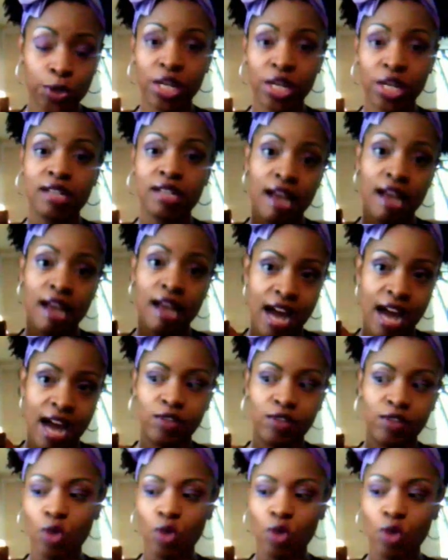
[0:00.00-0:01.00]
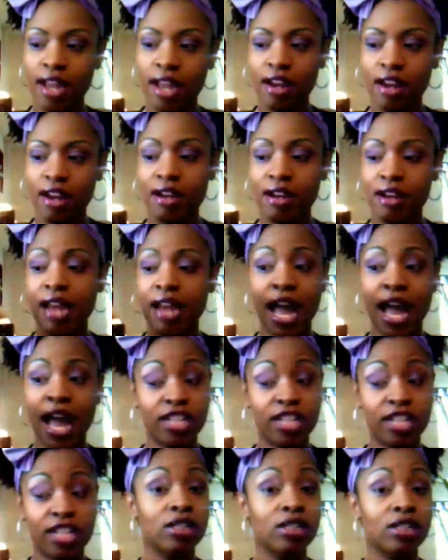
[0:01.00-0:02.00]
because I have dry hair and I
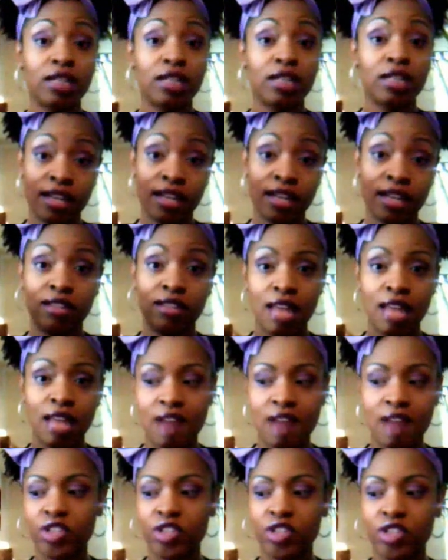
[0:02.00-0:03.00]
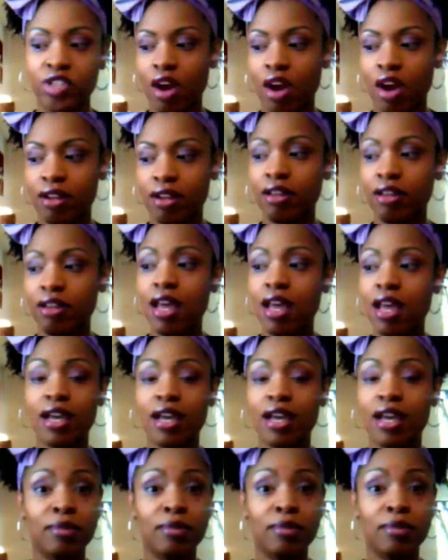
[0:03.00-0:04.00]
actually like the Lavender Garden.
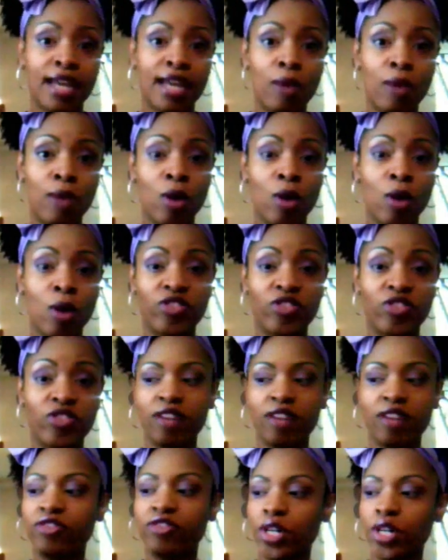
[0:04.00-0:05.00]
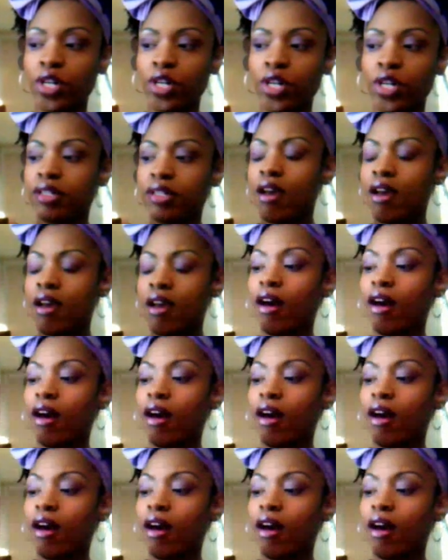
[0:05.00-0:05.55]
And I'm glad I went with that first.